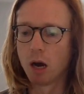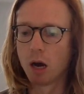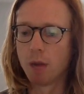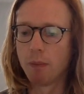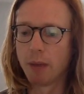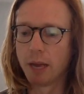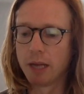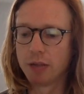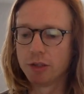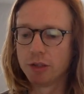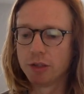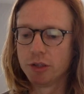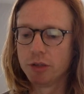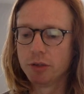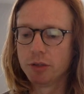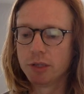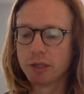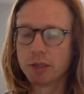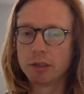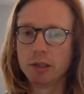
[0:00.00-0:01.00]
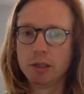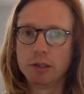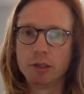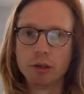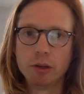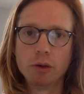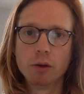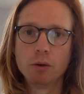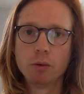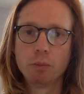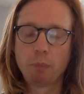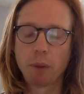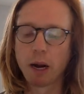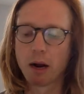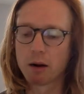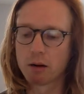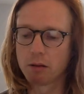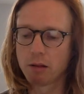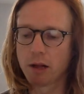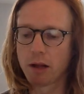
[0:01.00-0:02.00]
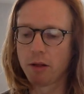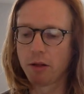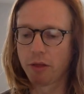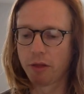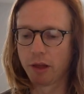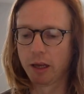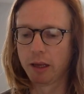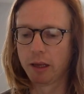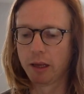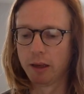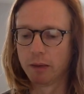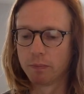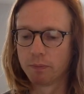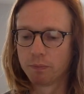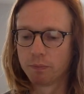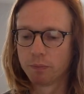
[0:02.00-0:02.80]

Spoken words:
page 262, parallel thinking.